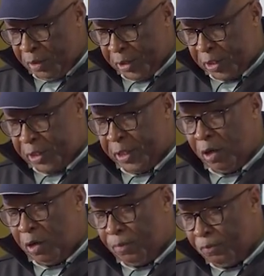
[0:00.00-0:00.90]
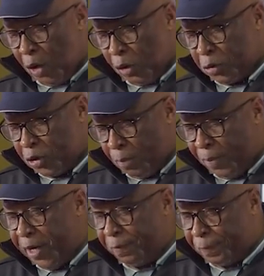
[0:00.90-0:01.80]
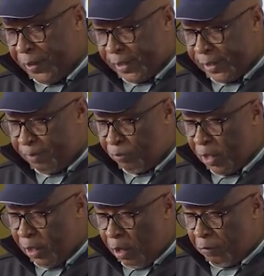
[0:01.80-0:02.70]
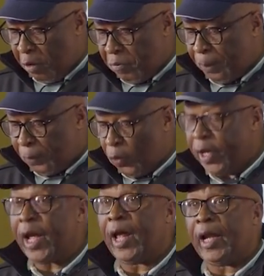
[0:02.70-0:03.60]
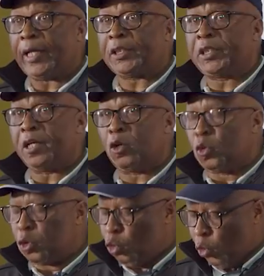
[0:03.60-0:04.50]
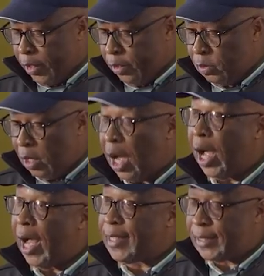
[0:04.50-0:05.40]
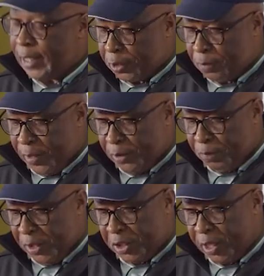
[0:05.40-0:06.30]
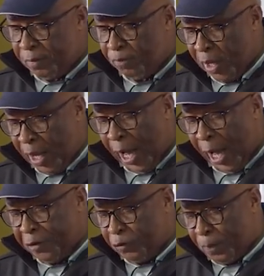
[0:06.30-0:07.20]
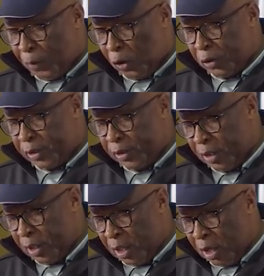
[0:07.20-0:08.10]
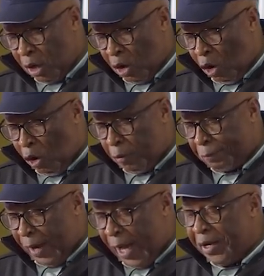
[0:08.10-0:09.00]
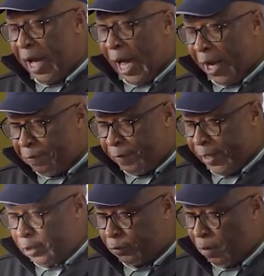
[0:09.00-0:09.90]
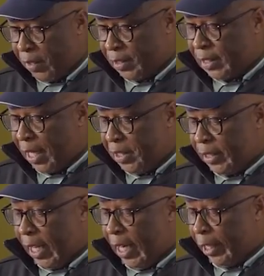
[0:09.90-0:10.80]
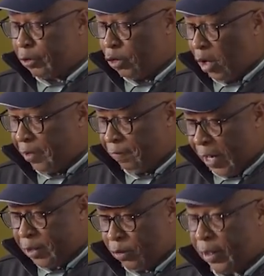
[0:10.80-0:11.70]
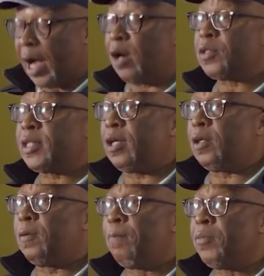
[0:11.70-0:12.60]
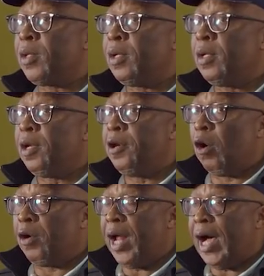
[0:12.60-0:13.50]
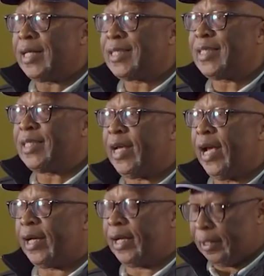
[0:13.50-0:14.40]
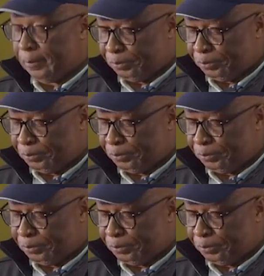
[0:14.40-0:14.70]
The SEOM also benefited from the pre-election goodwill assessment mission and report of and advice from the SADC Electoral Advisory Council, known as SEAC.